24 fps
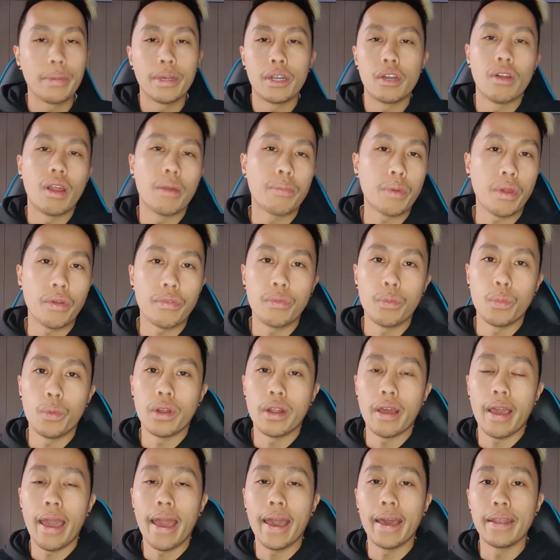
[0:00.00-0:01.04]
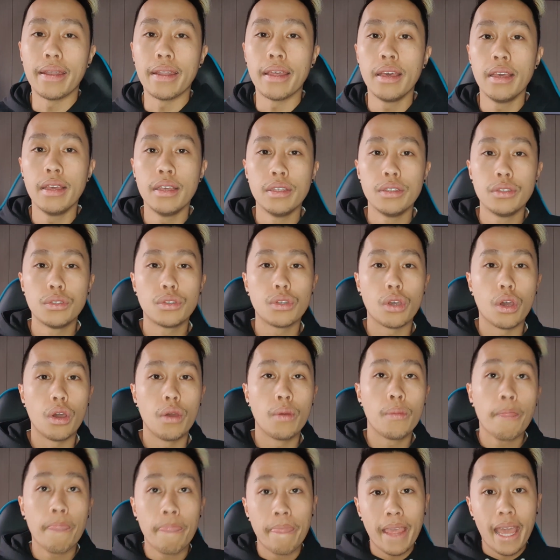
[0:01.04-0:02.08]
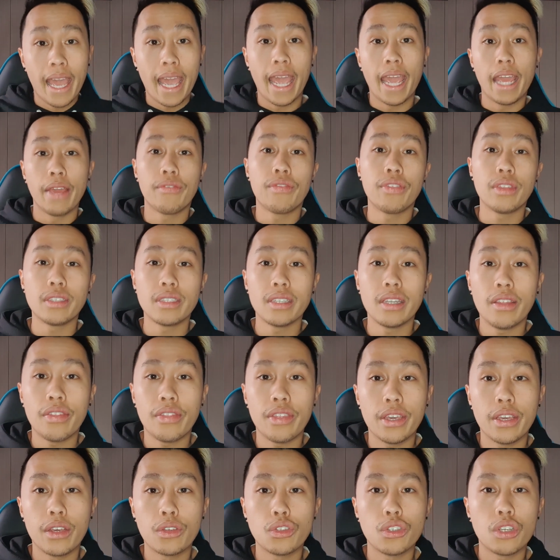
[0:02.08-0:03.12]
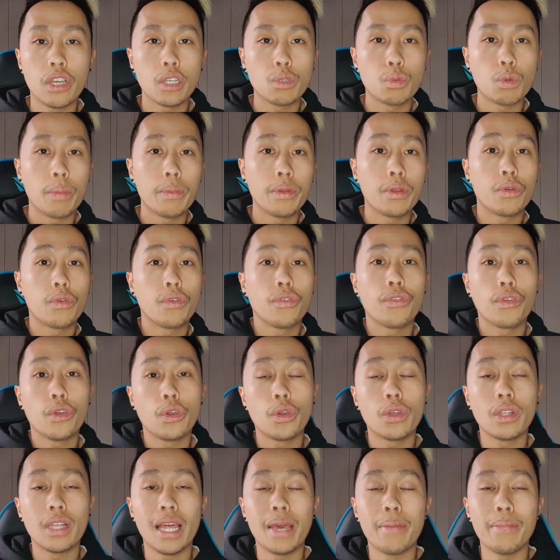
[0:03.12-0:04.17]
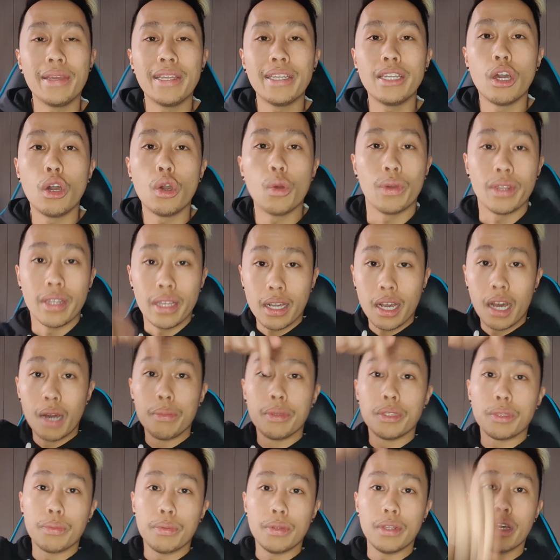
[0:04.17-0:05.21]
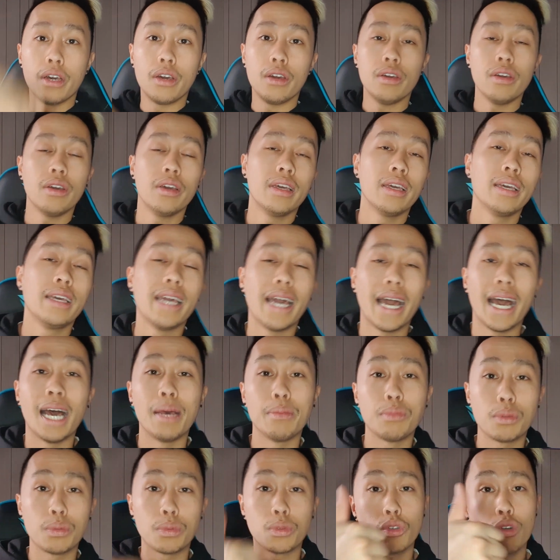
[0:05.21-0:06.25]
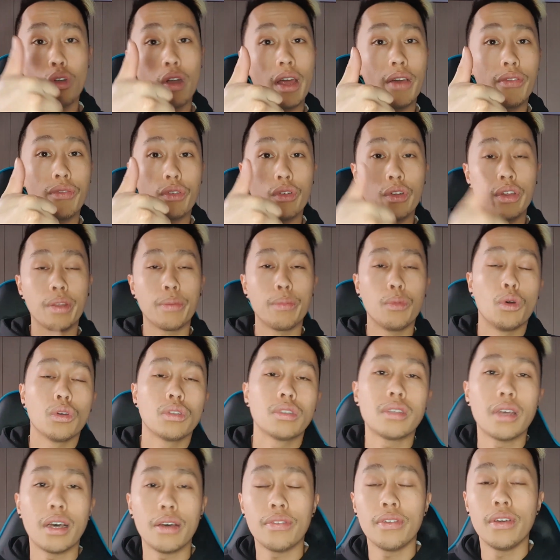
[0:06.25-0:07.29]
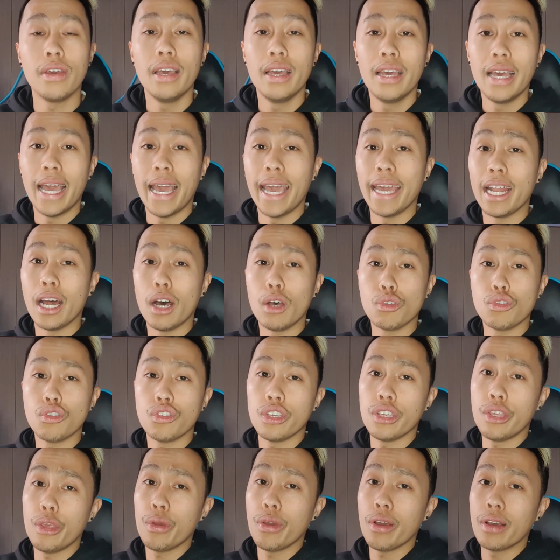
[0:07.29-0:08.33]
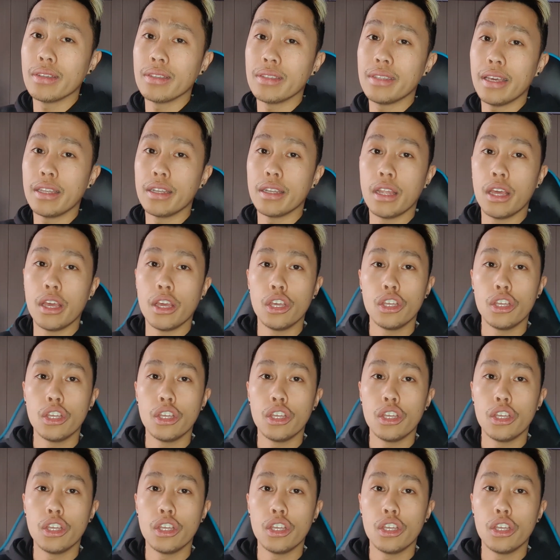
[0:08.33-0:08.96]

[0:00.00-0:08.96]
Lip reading: better upgrade from what I had. So, if there's anything else you guys want me to review, let me know in the comments below. Subscribe for any more stuff, and I'll see you guys then.